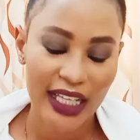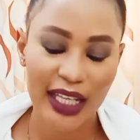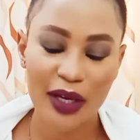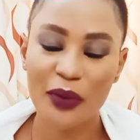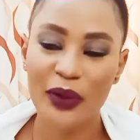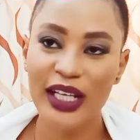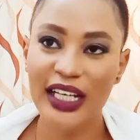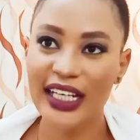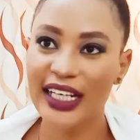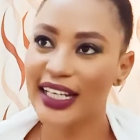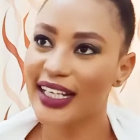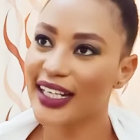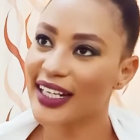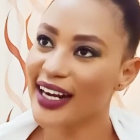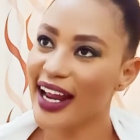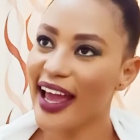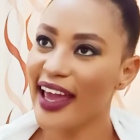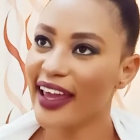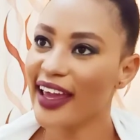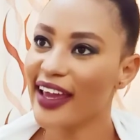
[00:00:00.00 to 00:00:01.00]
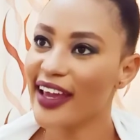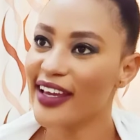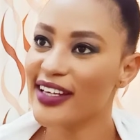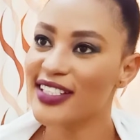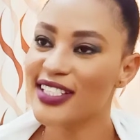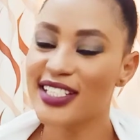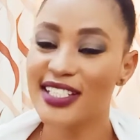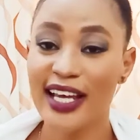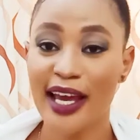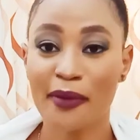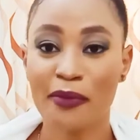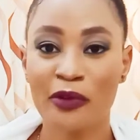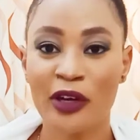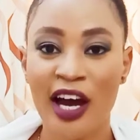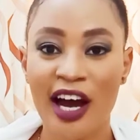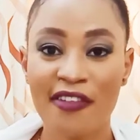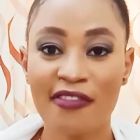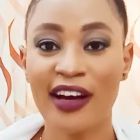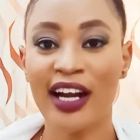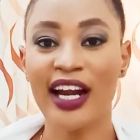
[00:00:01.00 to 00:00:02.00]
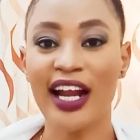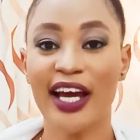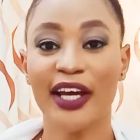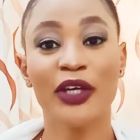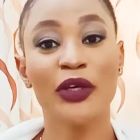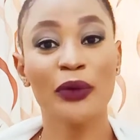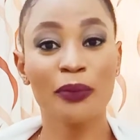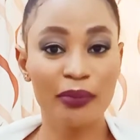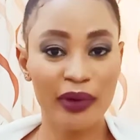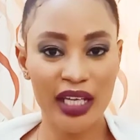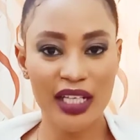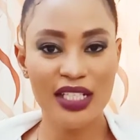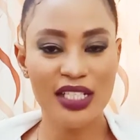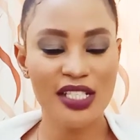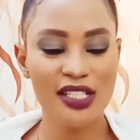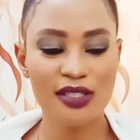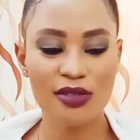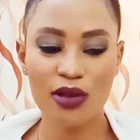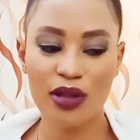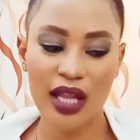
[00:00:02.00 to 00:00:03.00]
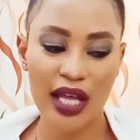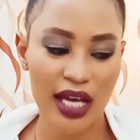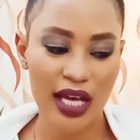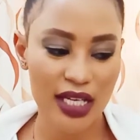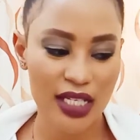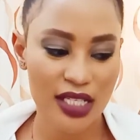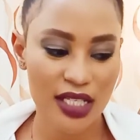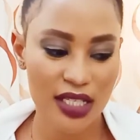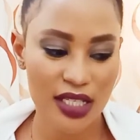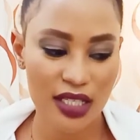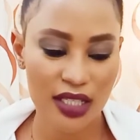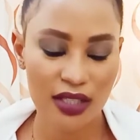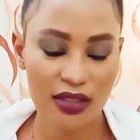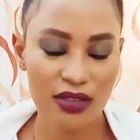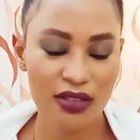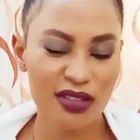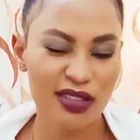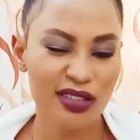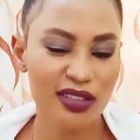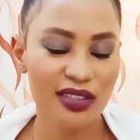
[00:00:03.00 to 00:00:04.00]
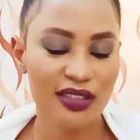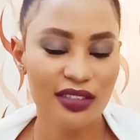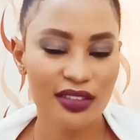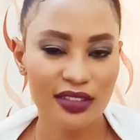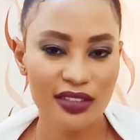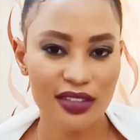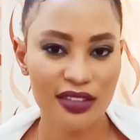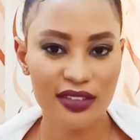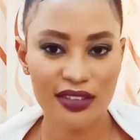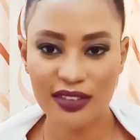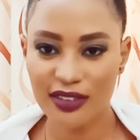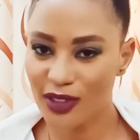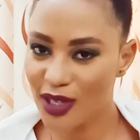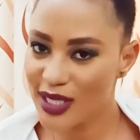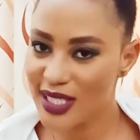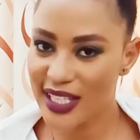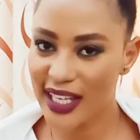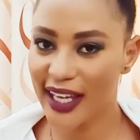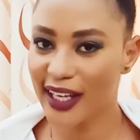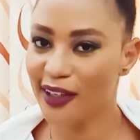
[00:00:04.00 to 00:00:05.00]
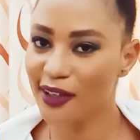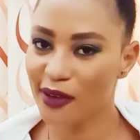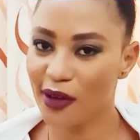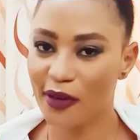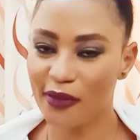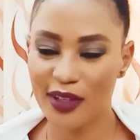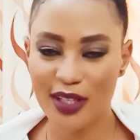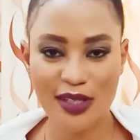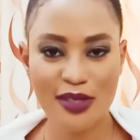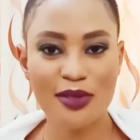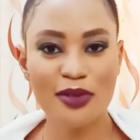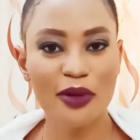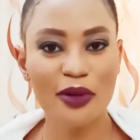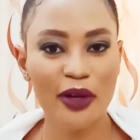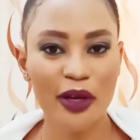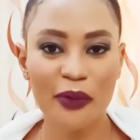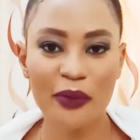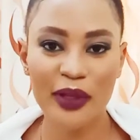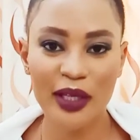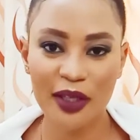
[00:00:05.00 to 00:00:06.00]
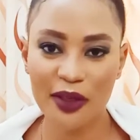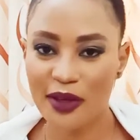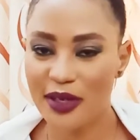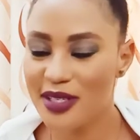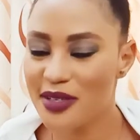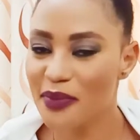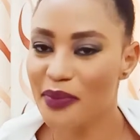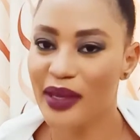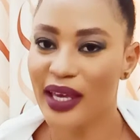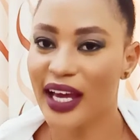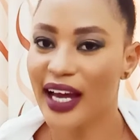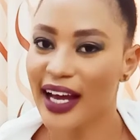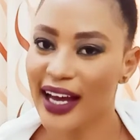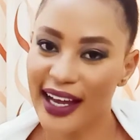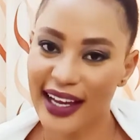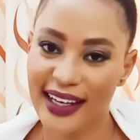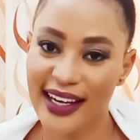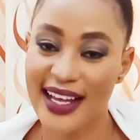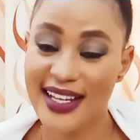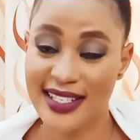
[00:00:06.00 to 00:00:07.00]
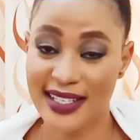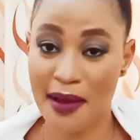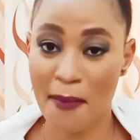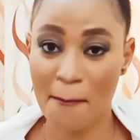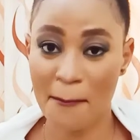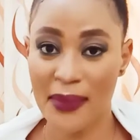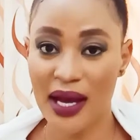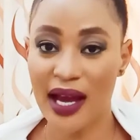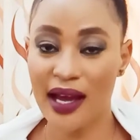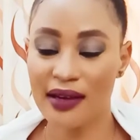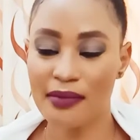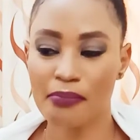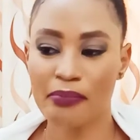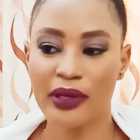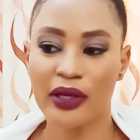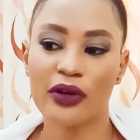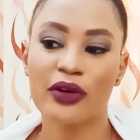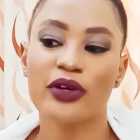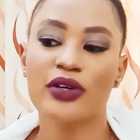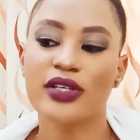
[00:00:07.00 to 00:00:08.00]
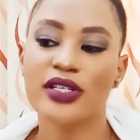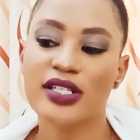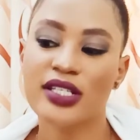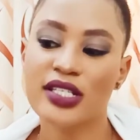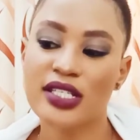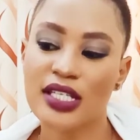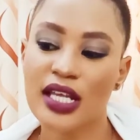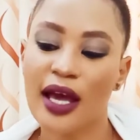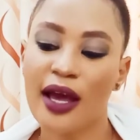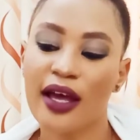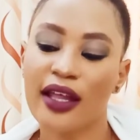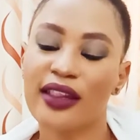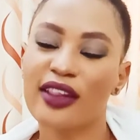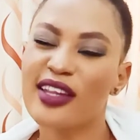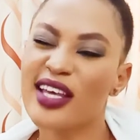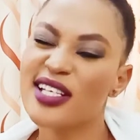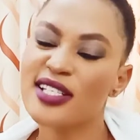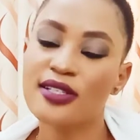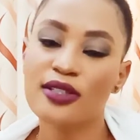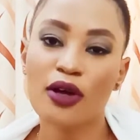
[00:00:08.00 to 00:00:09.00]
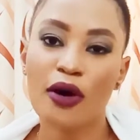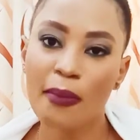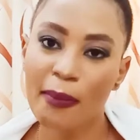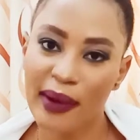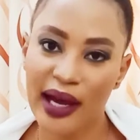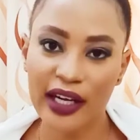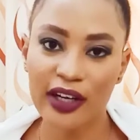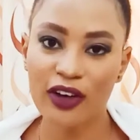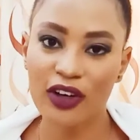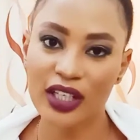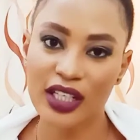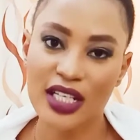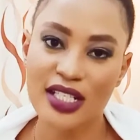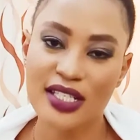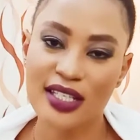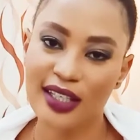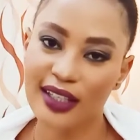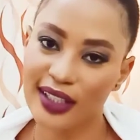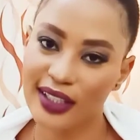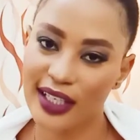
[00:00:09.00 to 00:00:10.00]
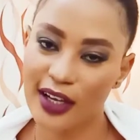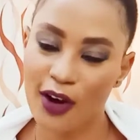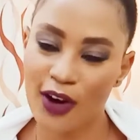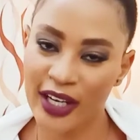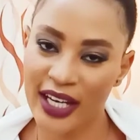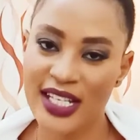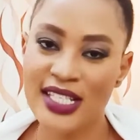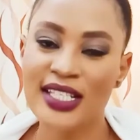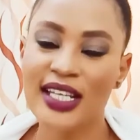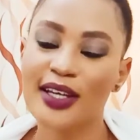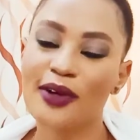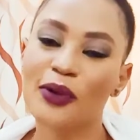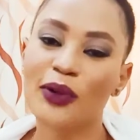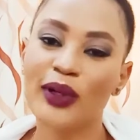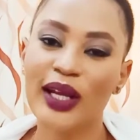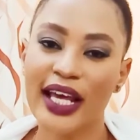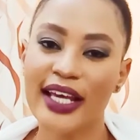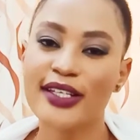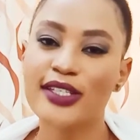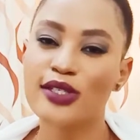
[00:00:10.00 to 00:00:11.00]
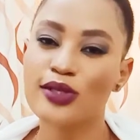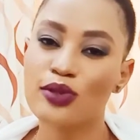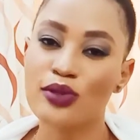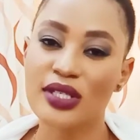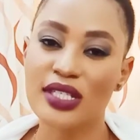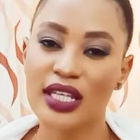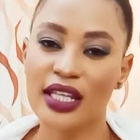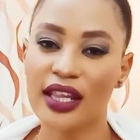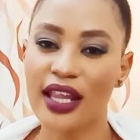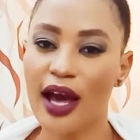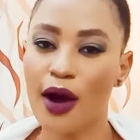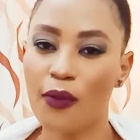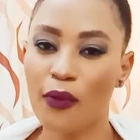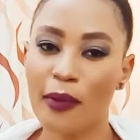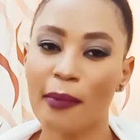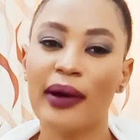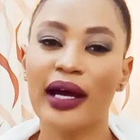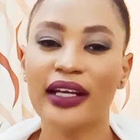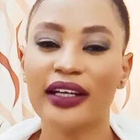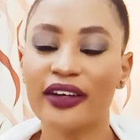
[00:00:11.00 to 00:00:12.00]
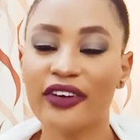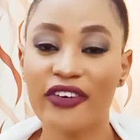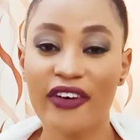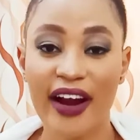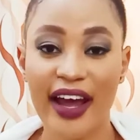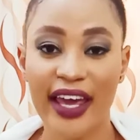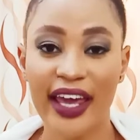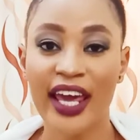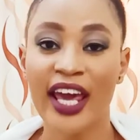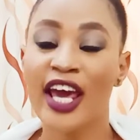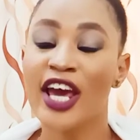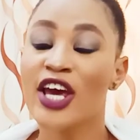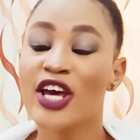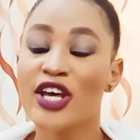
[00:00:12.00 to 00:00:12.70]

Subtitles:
They will cry each time you have an argument so that, you know, your side of the story will not be heard as a man, because there's no man honestly who likes to see their woman cry.